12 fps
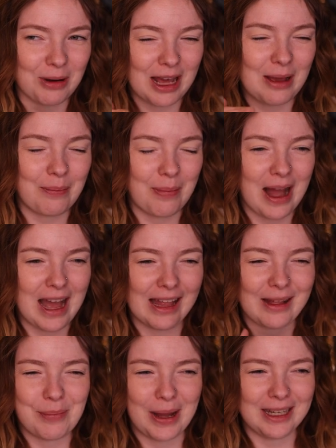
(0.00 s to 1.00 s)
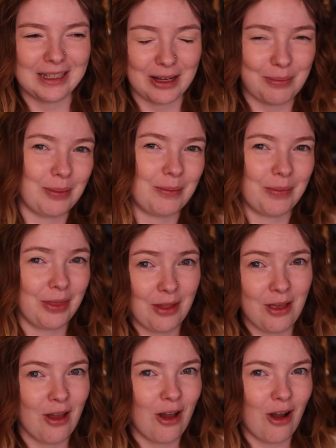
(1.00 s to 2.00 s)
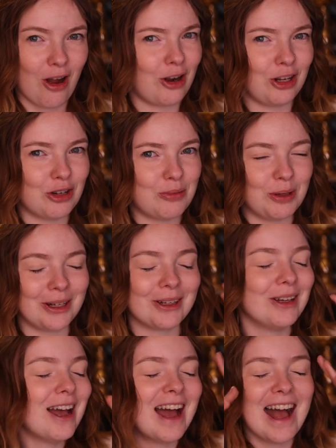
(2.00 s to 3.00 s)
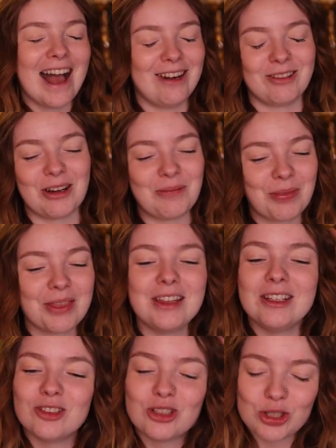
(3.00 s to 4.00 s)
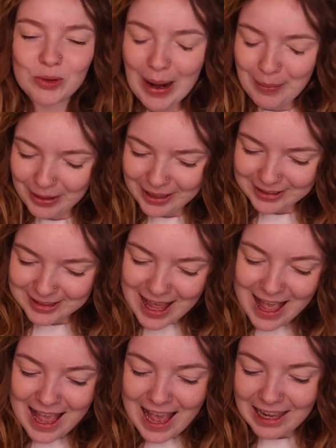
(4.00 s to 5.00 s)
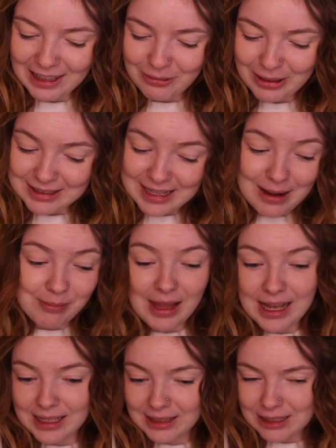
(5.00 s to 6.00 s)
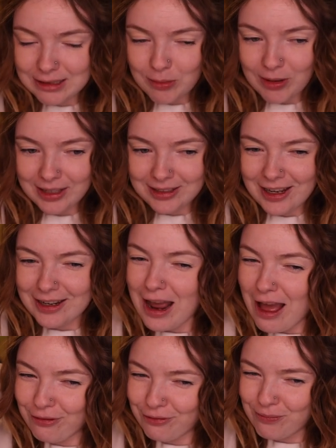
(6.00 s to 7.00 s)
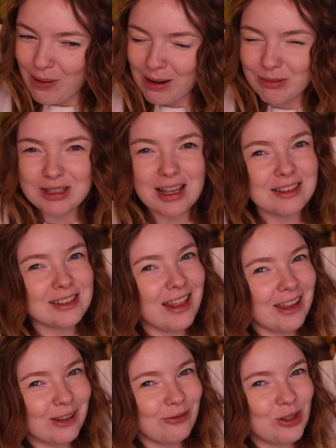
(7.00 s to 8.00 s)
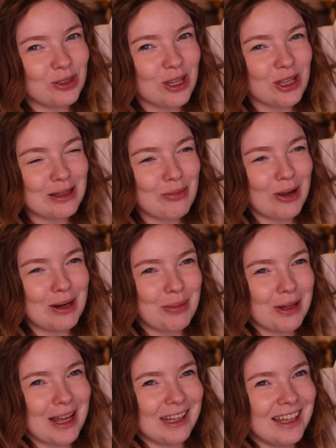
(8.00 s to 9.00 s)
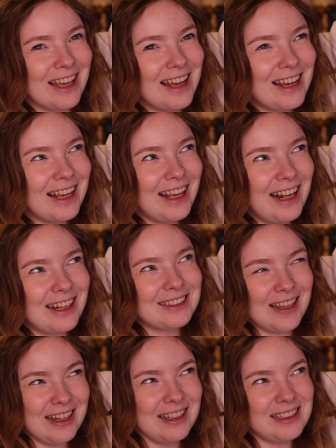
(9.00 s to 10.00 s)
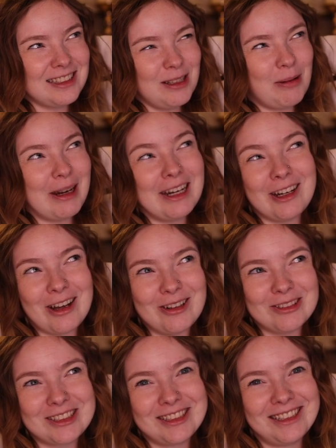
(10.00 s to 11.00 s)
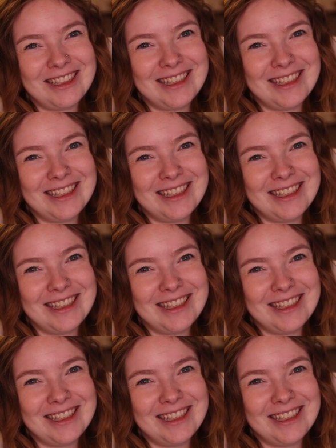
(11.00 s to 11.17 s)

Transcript: when I buy a bind-up audiobook. I don't know. These are just ramblings. Anyways, I'm liking this one enough, but I'm just, like, slightly confused at this point, but, like, excited to see where it goes.